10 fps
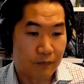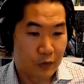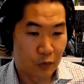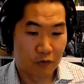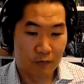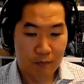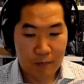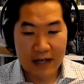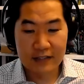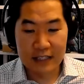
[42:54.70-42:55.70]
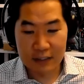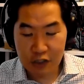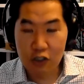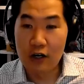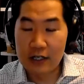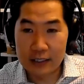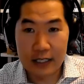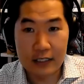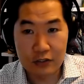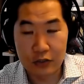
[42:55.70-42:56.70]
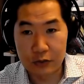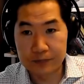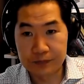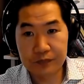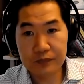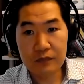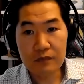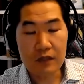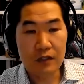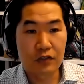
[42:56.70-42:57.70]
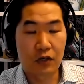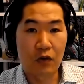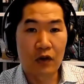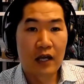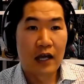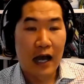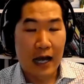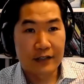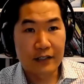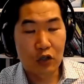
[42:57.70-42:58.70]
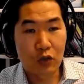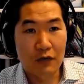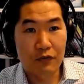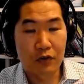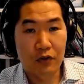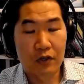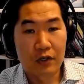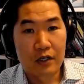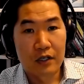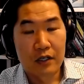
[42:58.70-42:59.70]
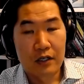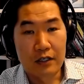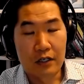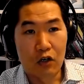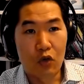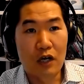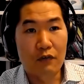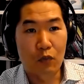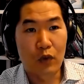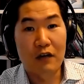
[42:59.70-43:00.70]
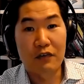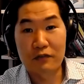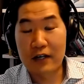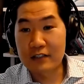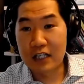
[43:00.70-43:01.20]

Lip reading: sort of medicine is starting to get into. So I think whatever device